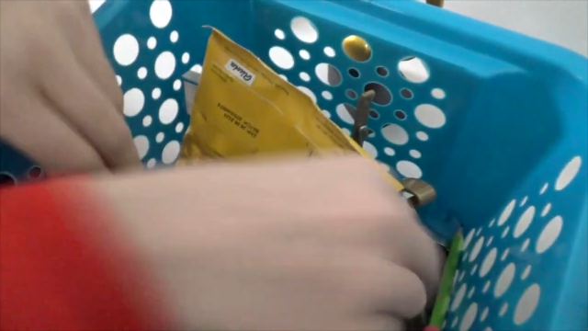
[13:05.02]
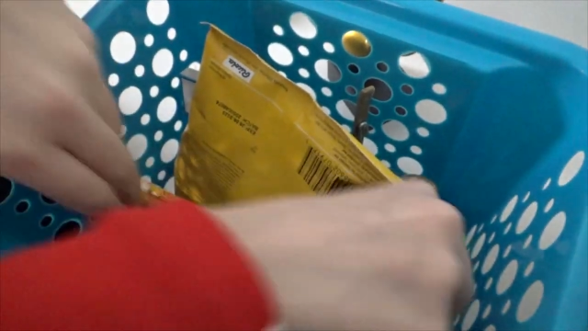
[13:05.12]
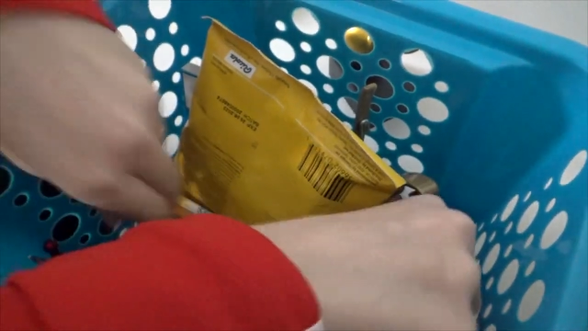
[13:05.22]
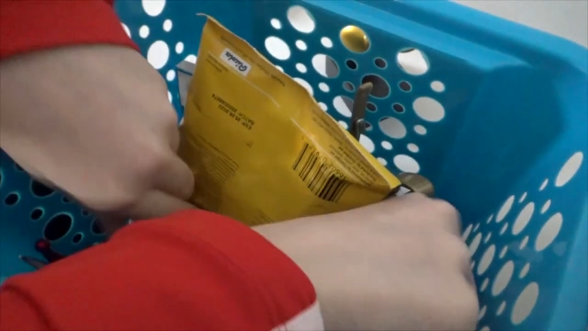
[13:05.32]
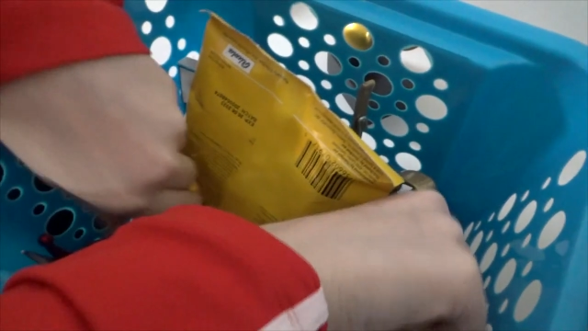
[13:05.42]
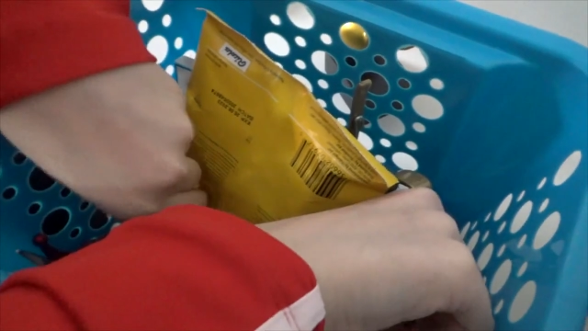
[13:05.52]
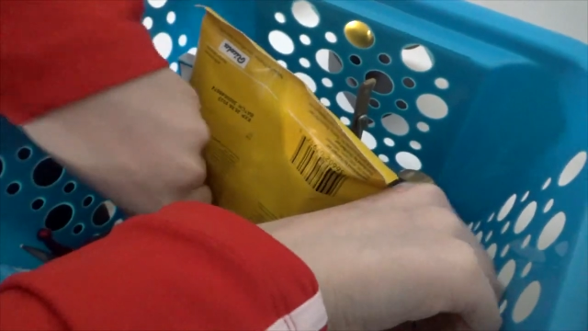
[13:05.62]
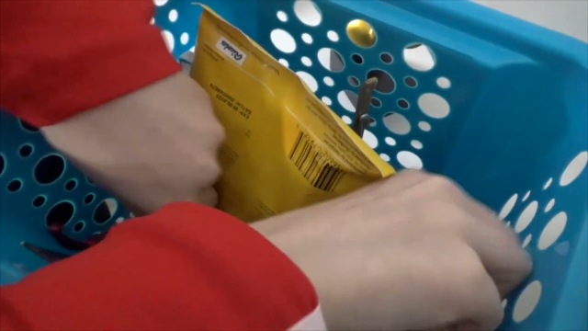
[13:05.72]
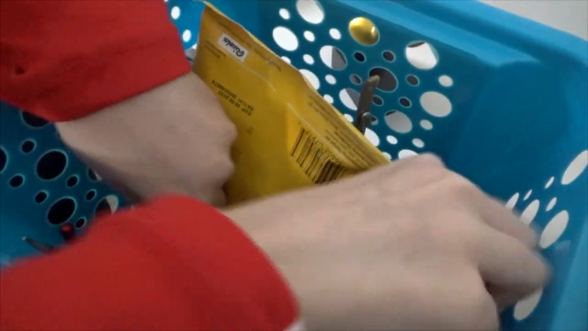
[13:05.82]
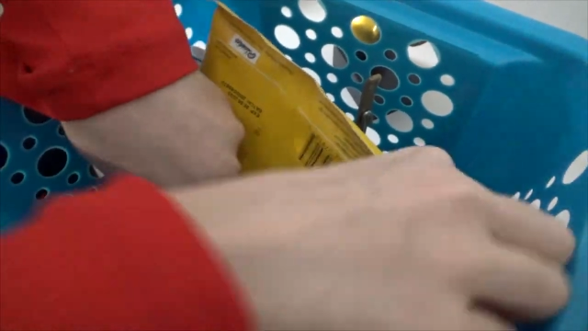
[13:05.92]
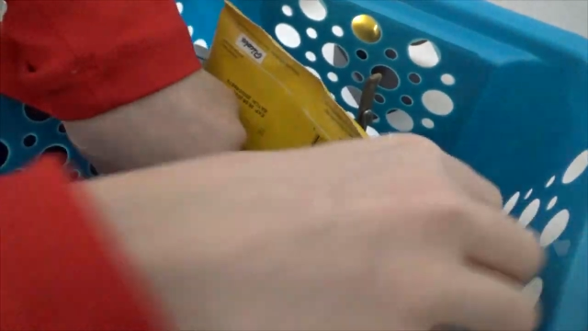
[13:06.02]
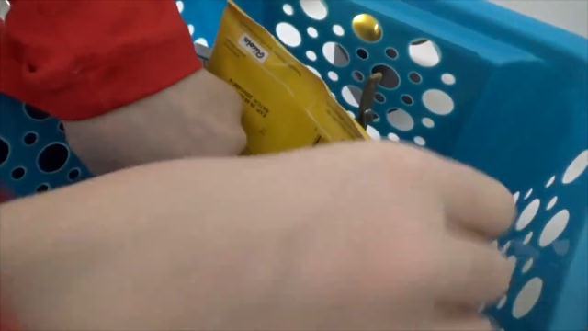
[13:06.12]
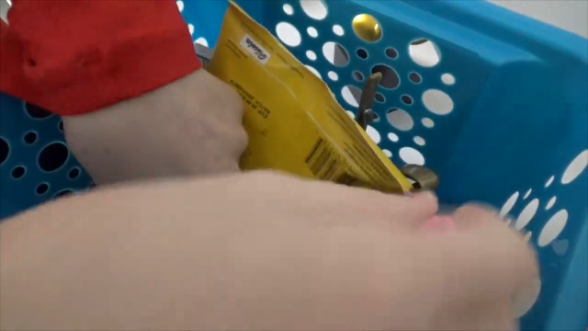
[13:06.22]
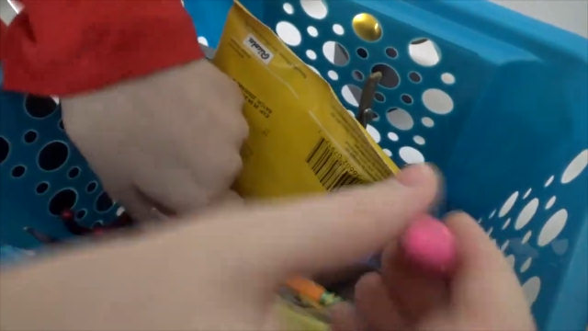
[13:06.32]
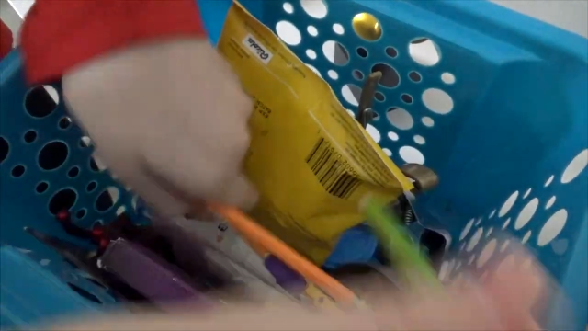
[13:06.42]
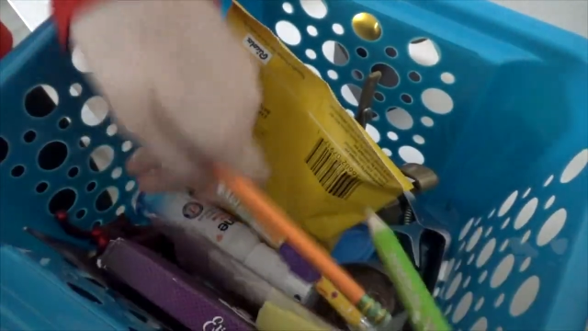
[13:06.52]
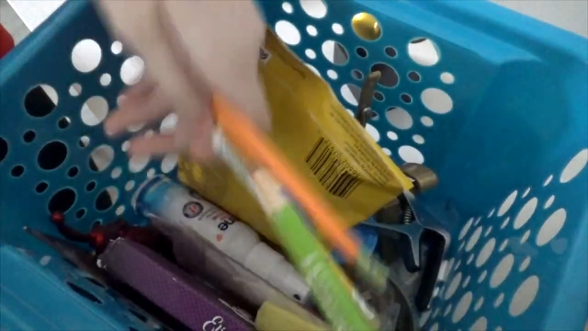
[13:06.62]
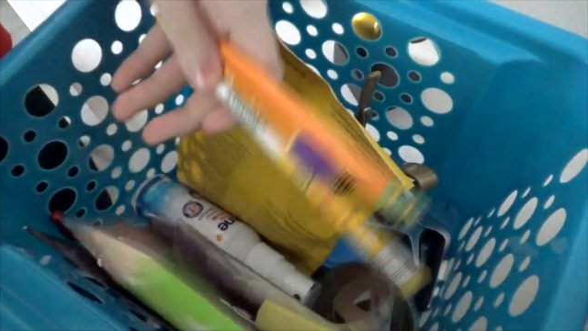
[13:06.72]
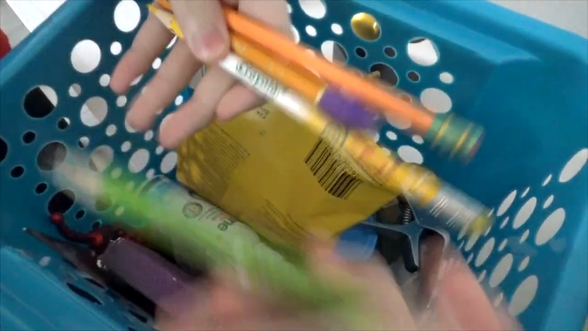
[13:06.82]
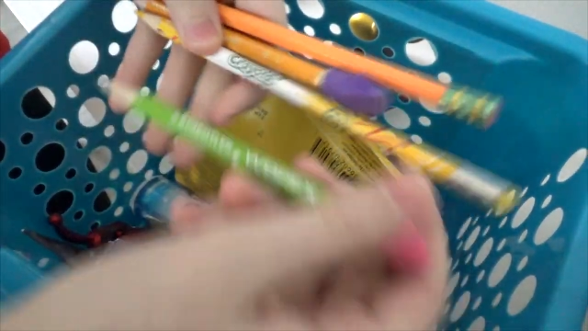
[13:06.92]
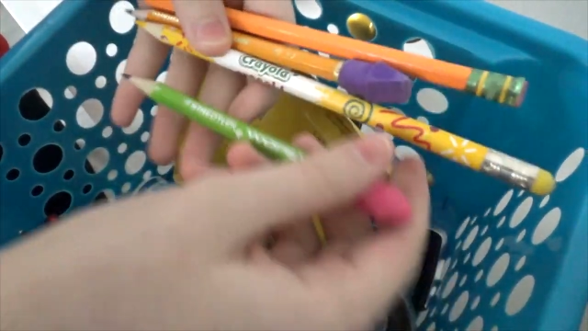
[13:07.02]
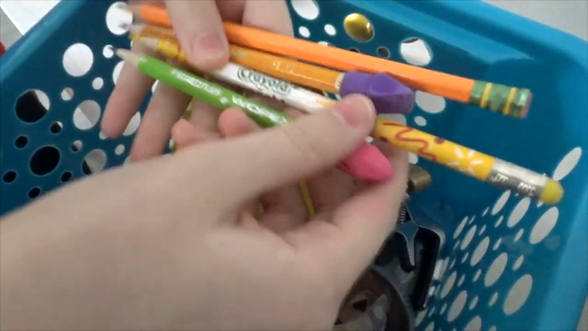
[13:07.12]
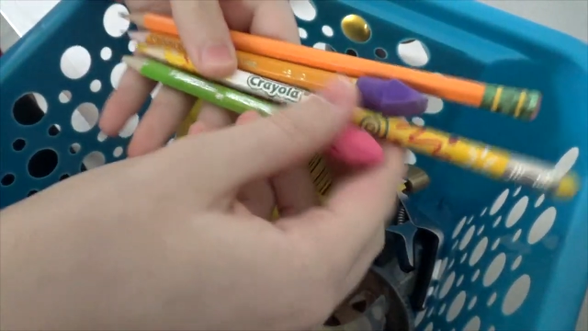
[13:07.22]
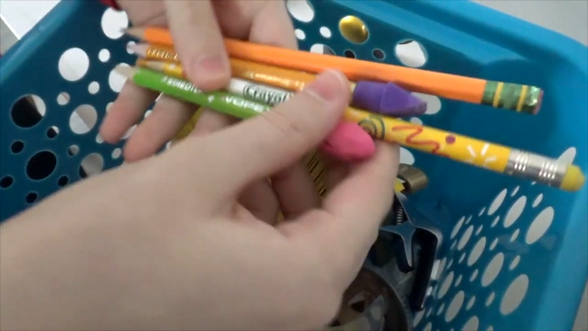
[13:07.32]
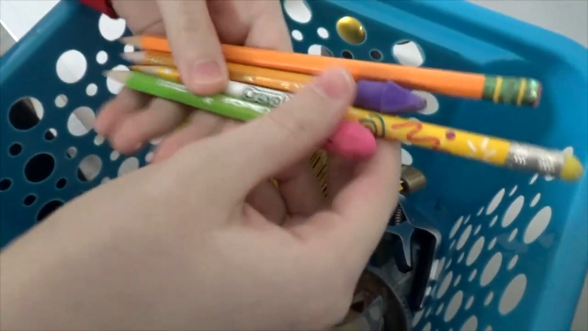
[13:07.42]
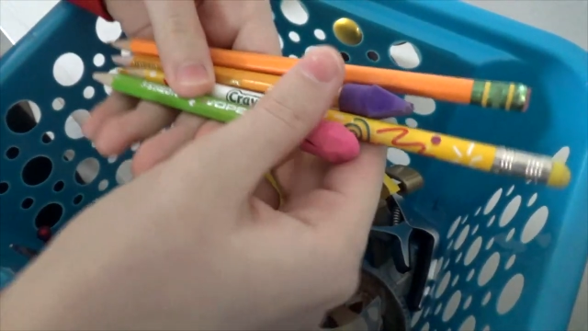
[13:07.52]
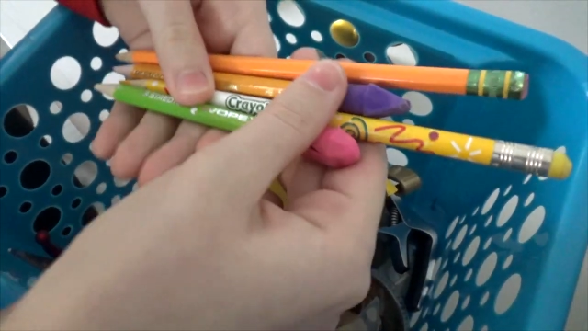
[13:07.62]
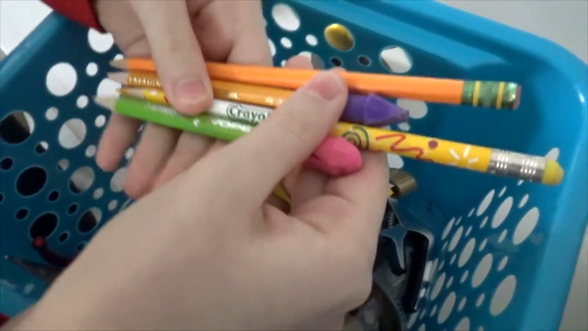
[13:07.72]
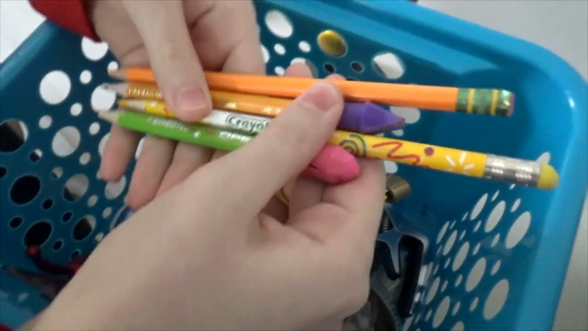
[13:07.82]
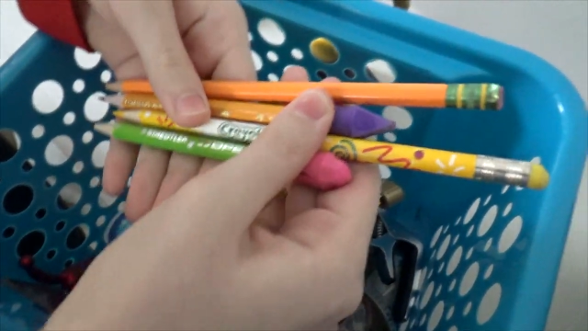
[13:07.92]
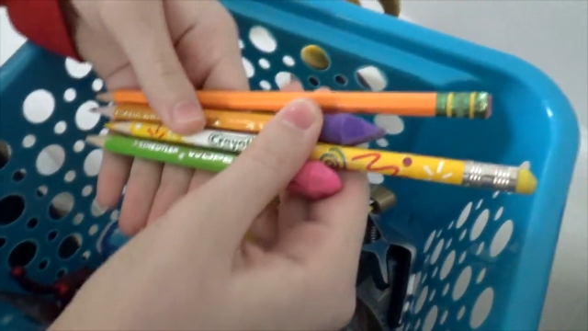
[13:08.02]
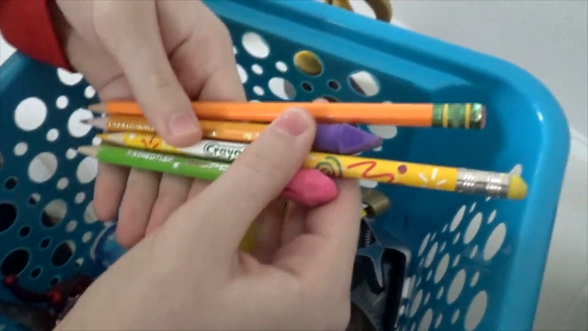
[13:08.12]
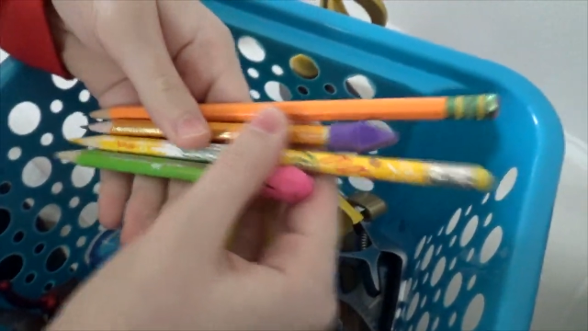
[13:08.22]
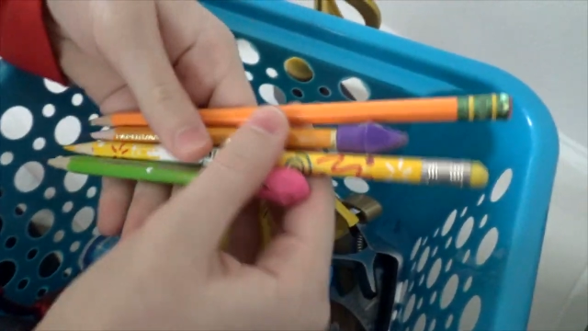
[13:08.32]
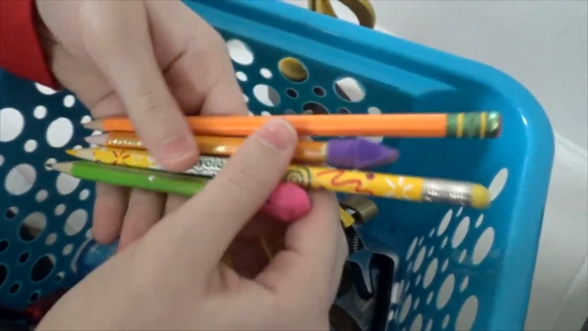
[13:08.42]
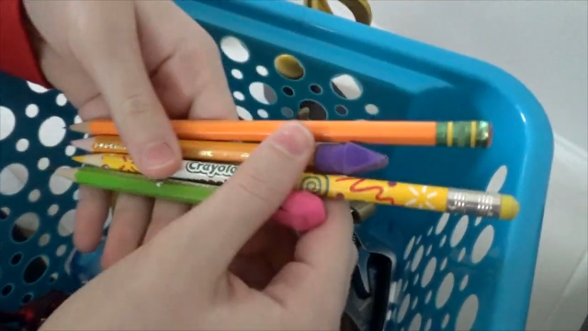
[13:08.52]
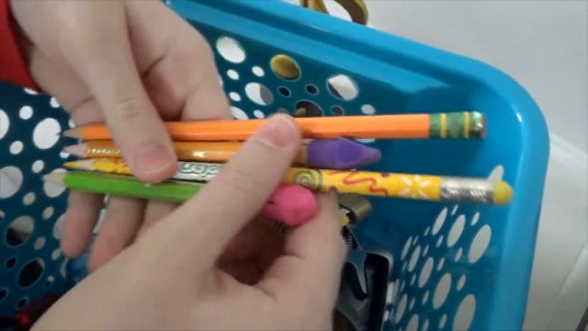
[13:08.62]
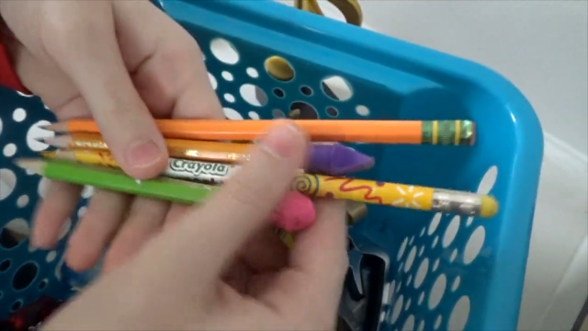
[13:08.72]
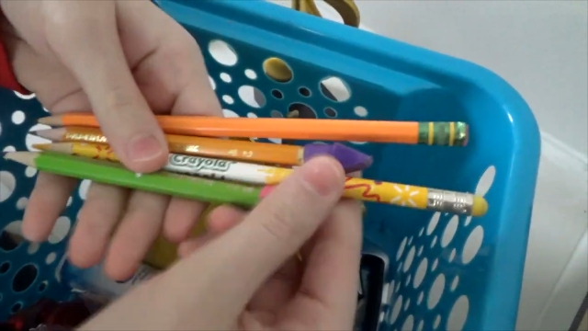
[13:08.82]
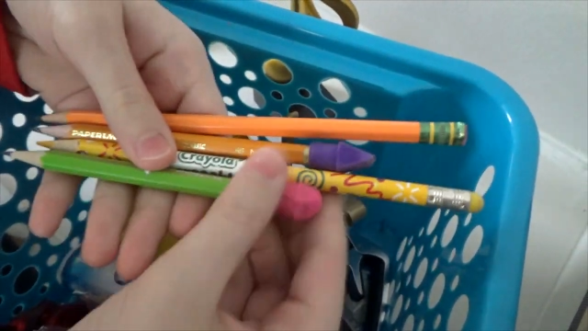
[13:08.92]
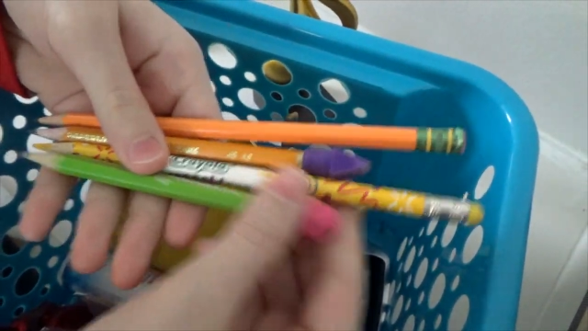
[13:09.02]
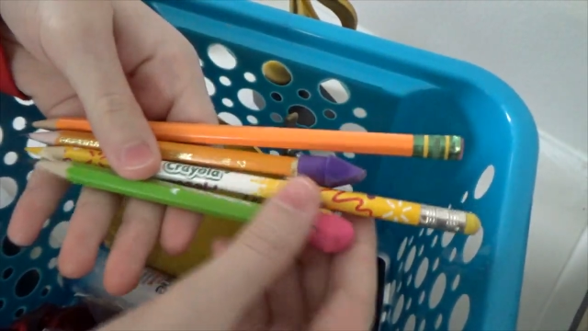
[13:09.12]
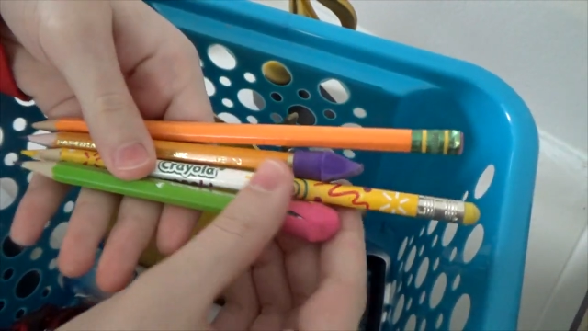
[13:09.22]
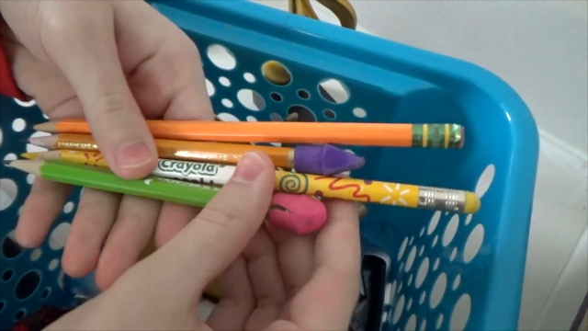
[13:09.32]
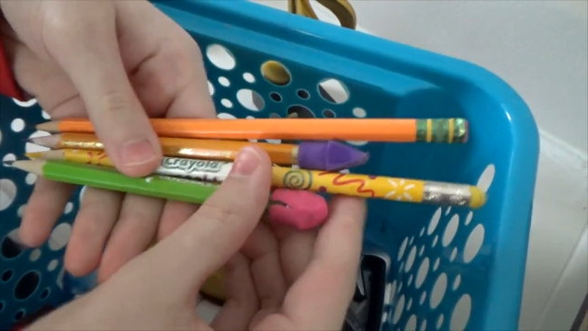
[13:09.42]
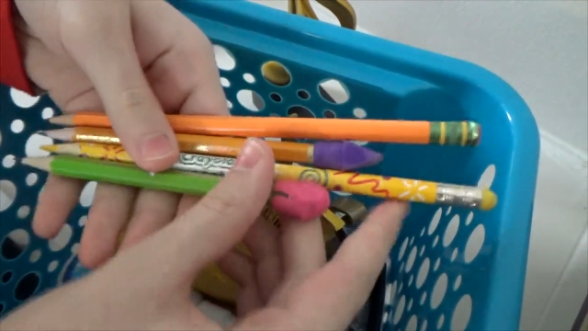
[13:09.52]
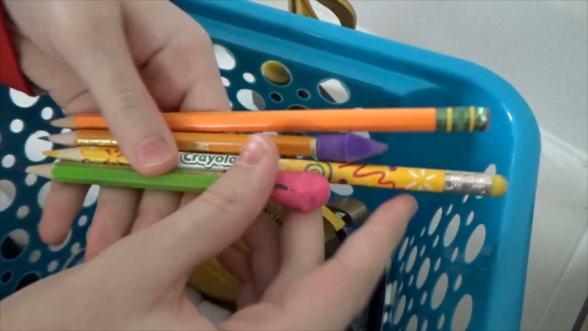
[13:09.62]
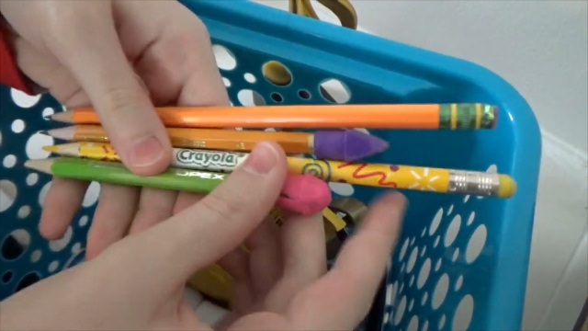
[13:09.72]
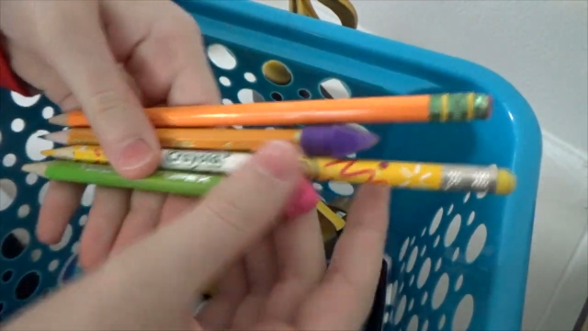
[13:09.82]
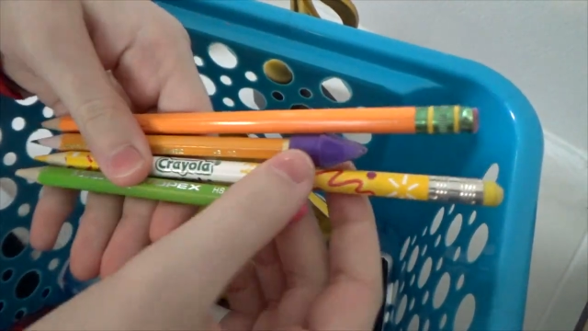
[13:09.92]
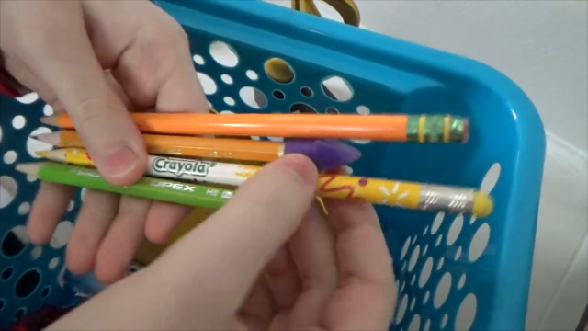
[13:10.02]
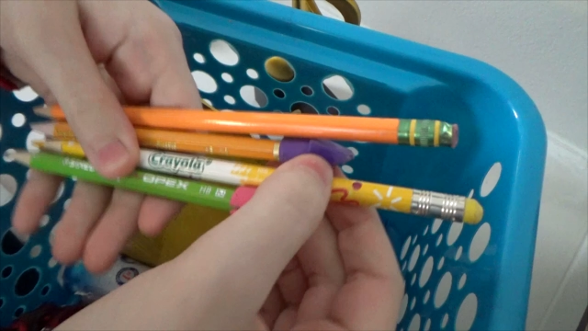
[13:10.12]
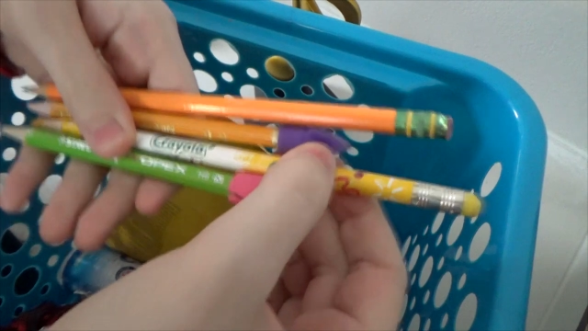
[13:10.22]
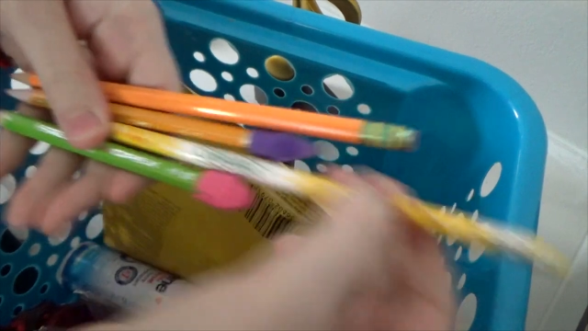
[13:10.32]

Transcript: (no speaker visible)